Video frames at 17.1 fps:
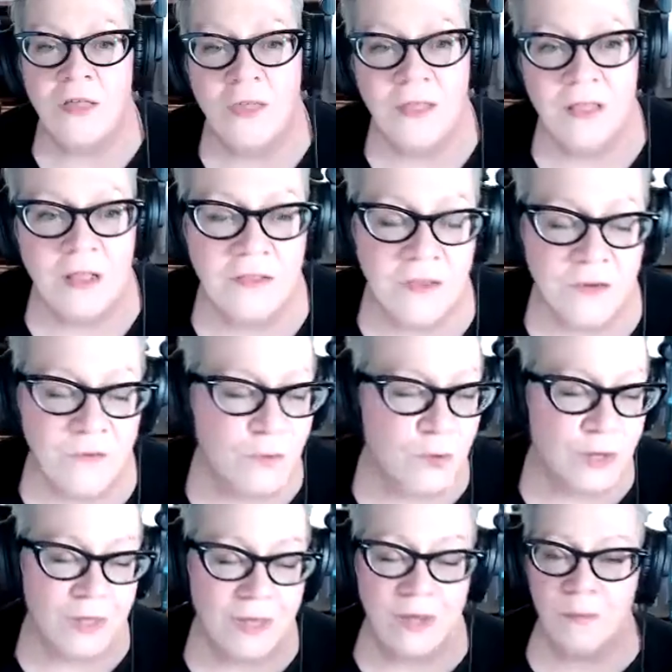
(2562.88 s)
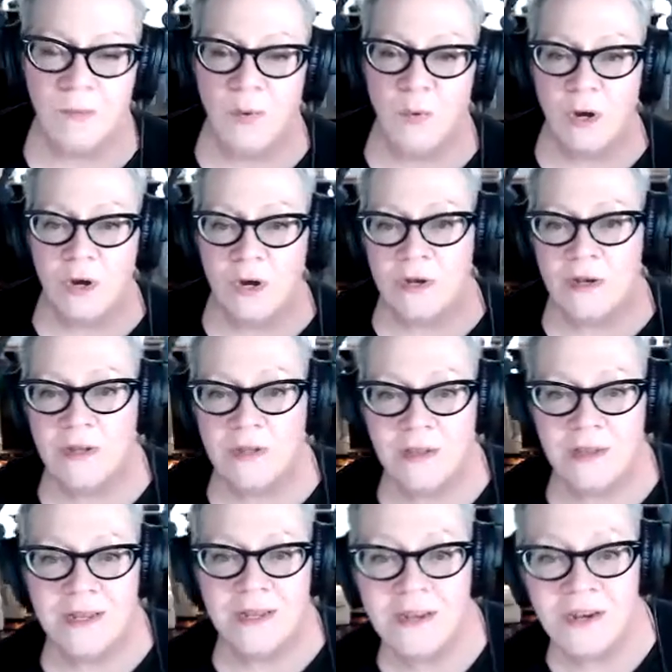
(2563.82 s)
think that's a really important
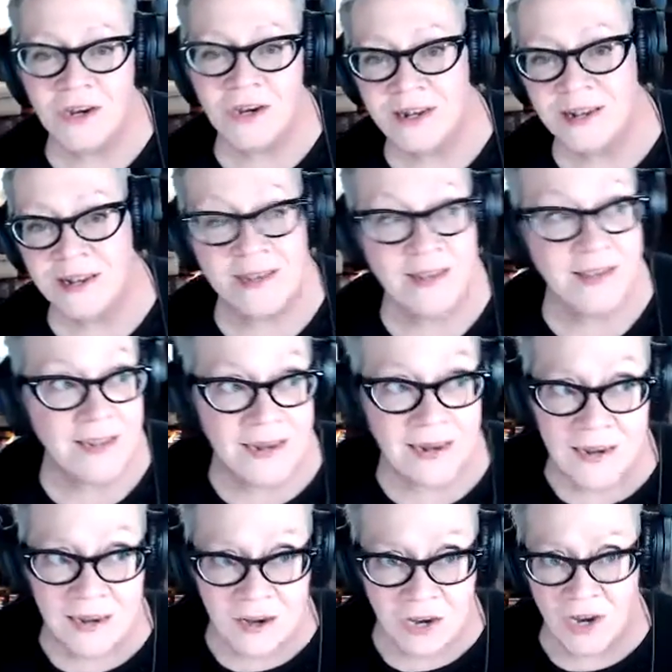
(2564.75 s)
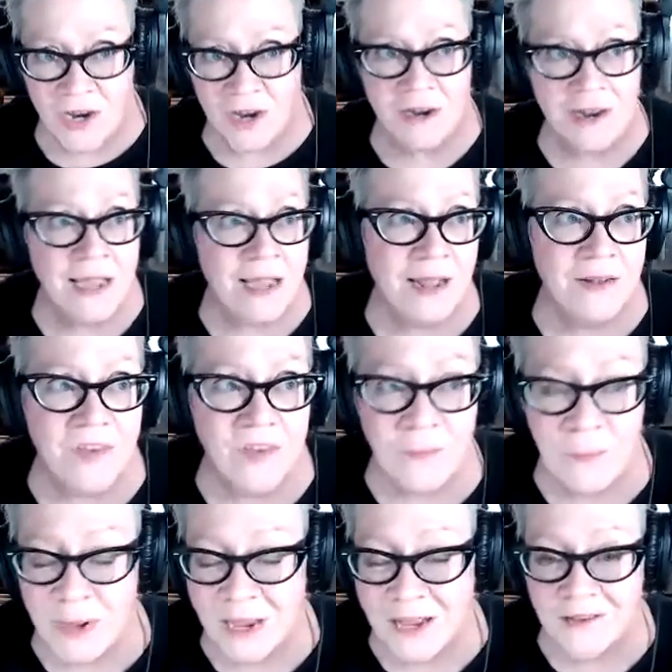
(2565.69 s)
distinction. Yeah,
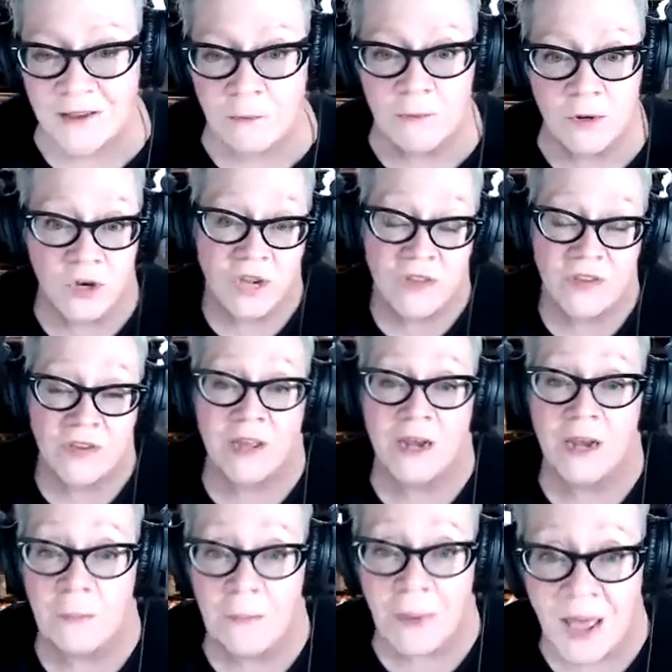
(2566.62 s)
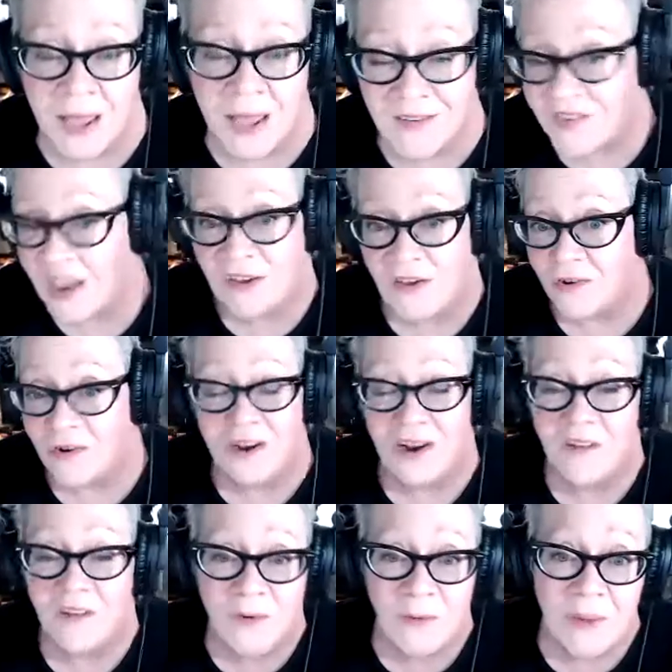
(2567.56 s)
just because I'm just getting by, is that good
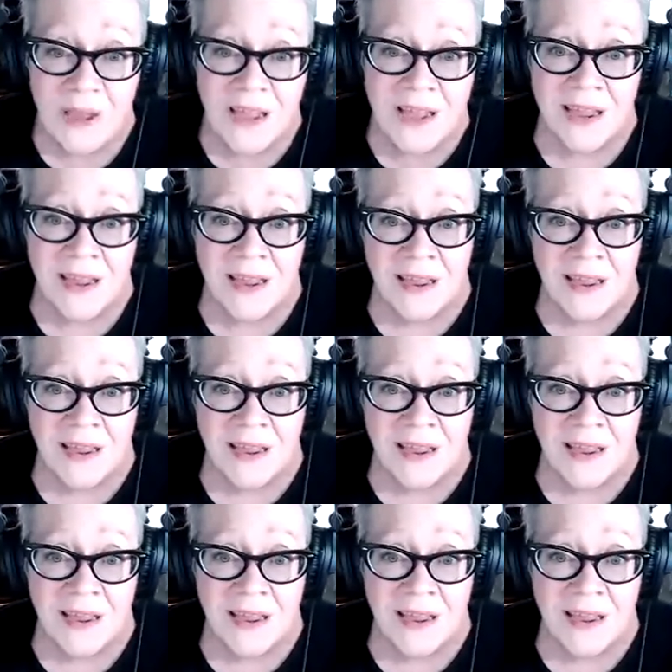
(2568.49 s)
enough for me?